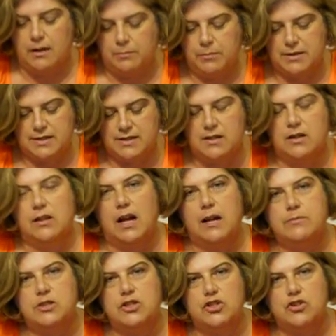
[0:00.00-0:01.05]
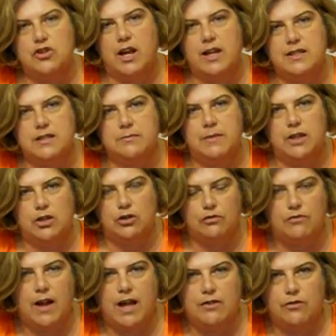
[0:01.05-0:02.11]
but still I'm just trying to make your
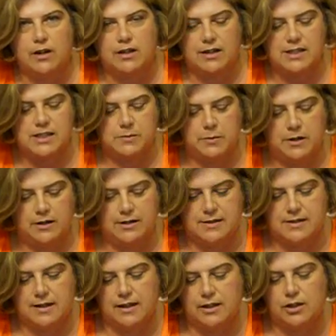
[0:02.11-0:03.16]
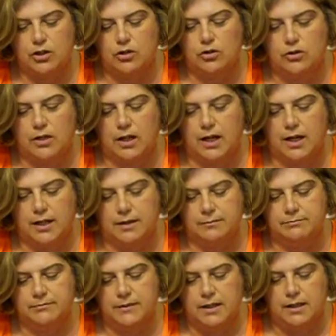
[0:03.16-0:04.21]
rag experience a little